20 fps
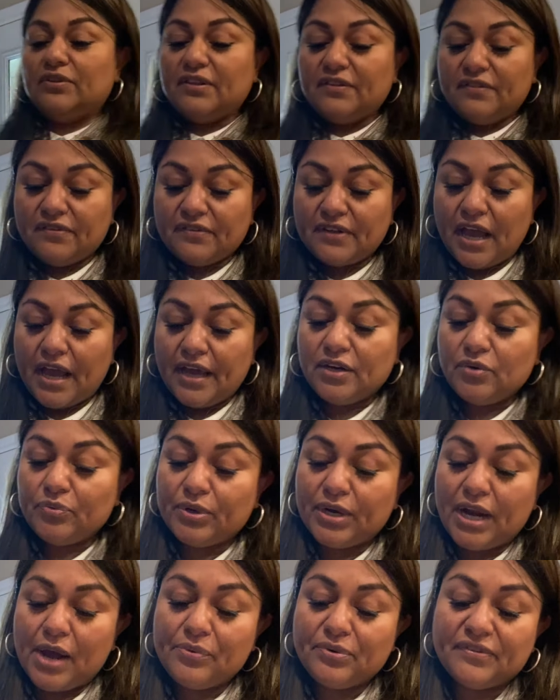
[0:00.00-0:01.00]
this is kind of
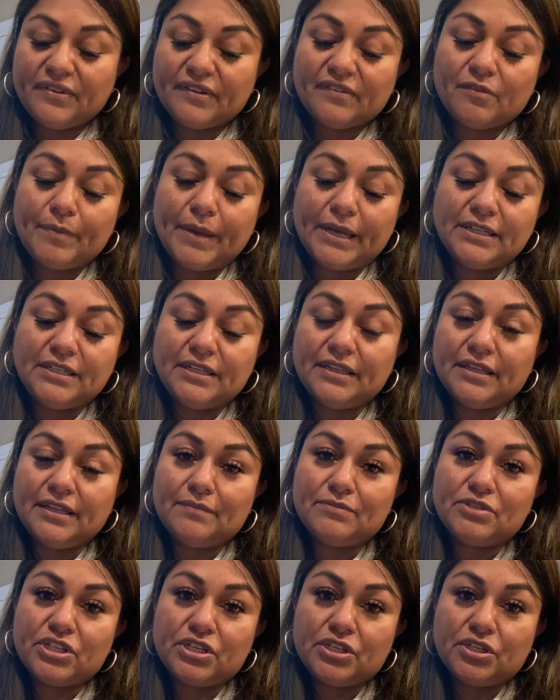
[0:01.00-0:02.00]
what I was expecting
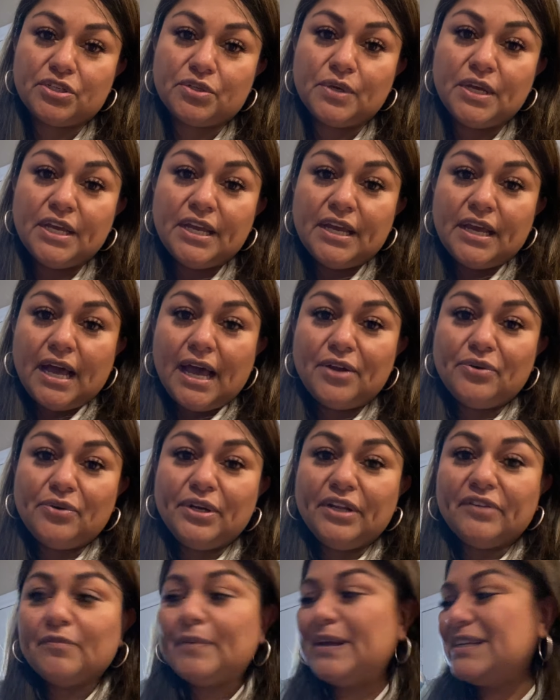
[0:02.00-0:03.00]
them to do. I
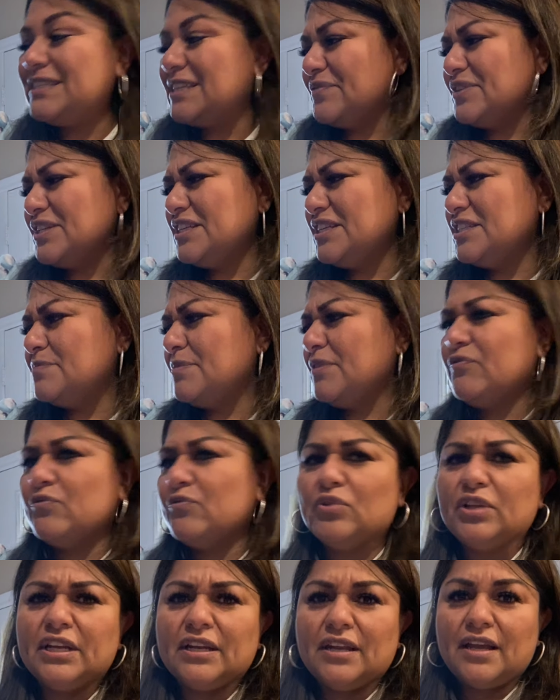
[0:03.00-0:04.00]
don't expect everything to be
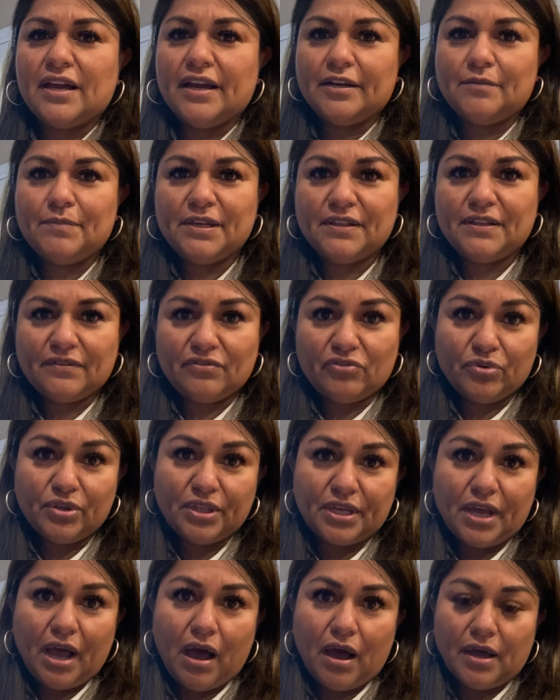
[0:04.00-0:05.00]
fully lined because it's
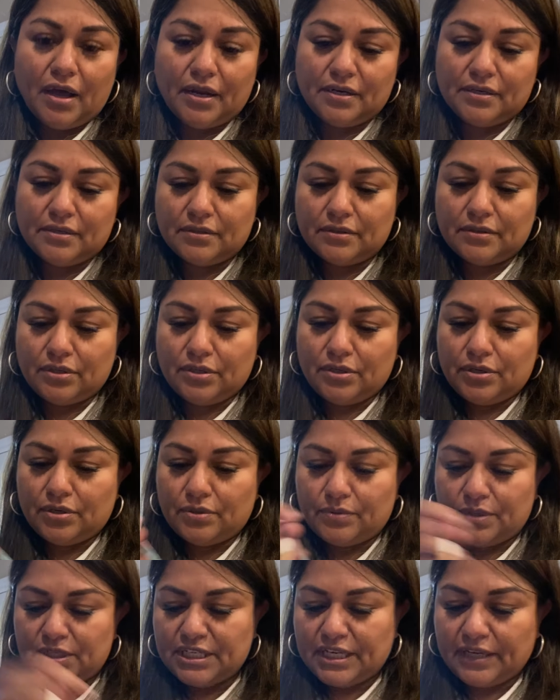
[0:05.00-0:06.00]
really hot, you
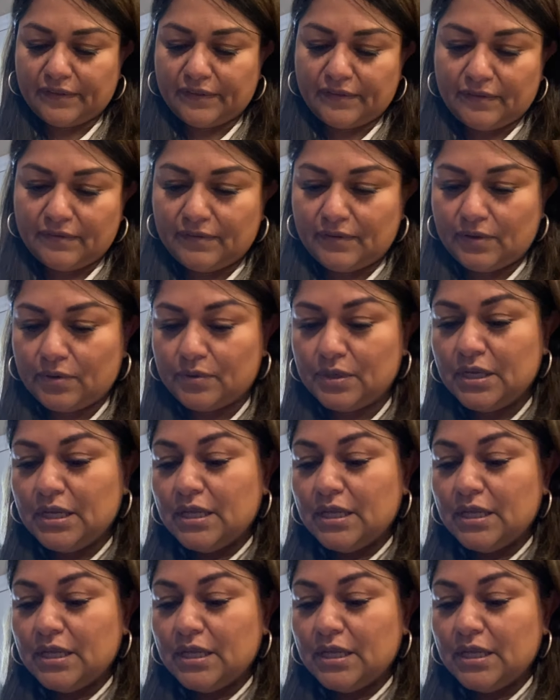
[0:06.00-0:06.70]
know, in Texas. So,